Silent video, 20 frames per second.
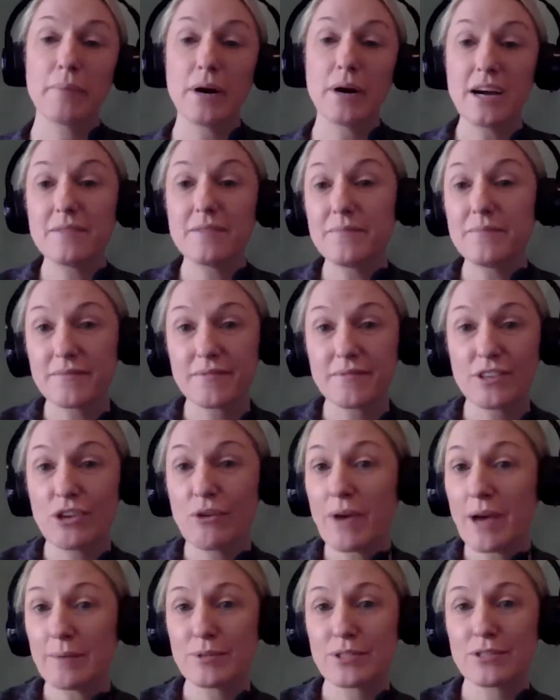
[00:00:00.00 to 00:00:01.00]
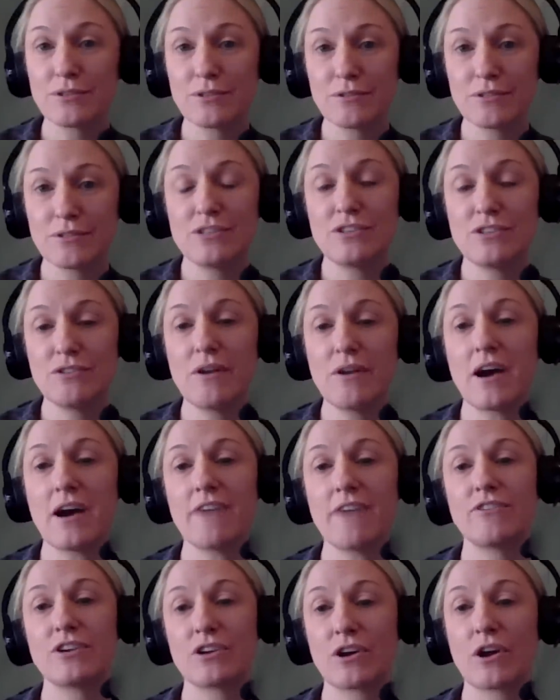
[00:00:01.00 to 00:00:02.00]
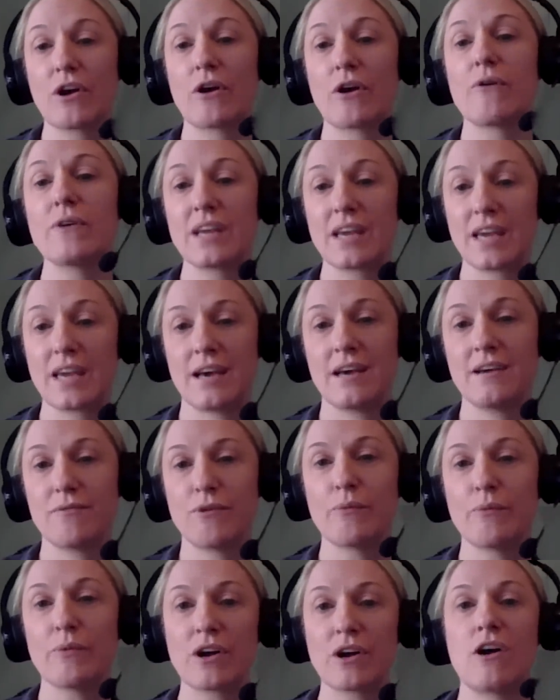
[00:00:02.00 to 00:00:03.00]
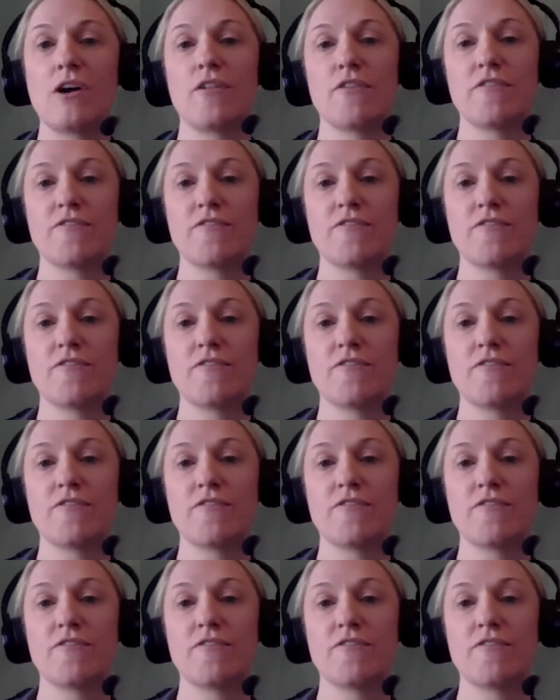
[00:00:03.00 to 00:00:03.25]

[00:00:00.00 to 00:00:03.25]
But you absolutely do have to go and get what we call